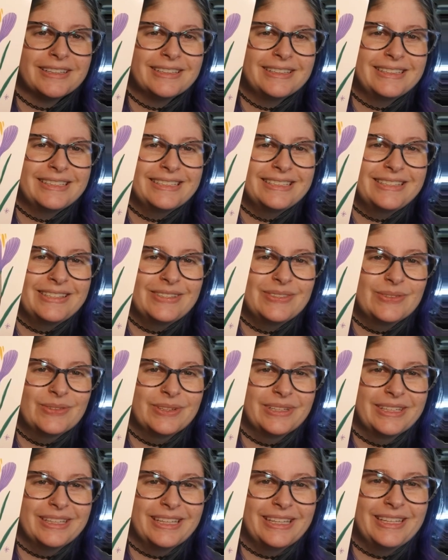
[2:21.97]
This is
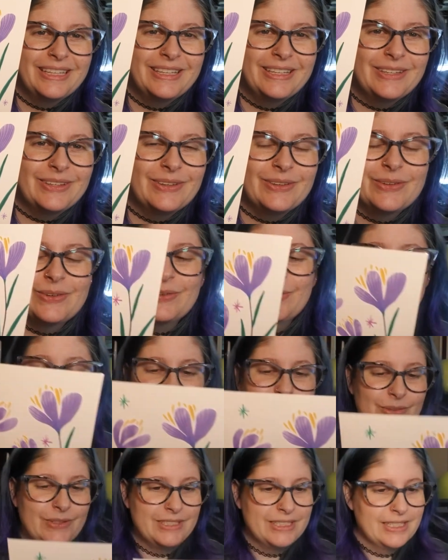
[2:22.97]
really
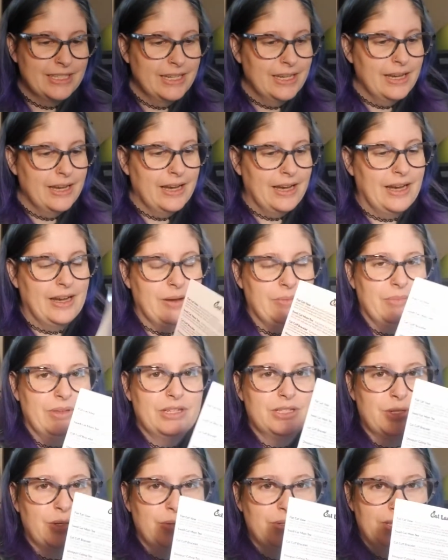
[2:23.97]
cute. Um, it
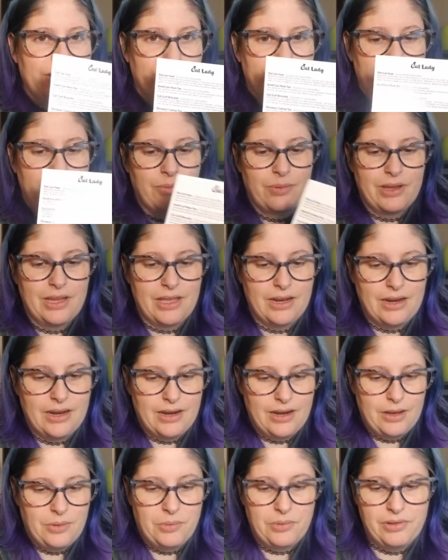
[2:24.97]
shows everything we get in
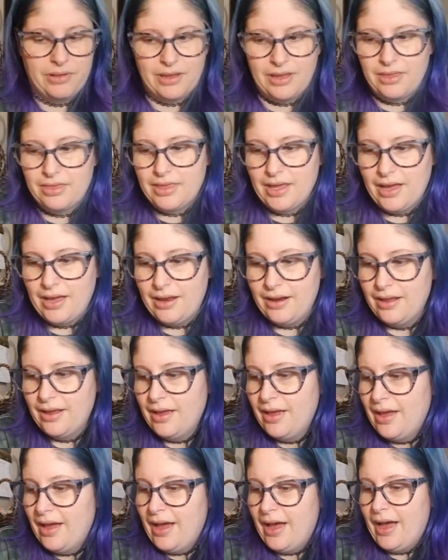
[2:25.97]
it. We'll look at that
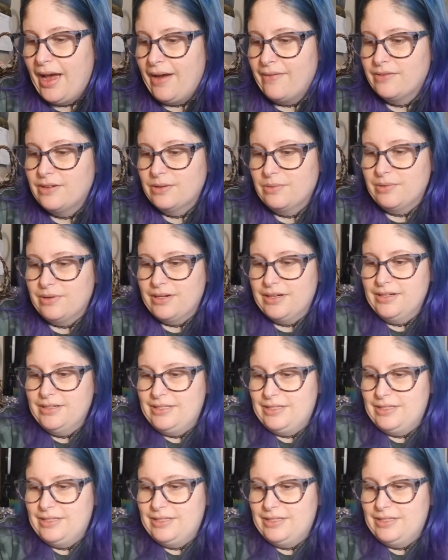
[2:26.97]
afterwards.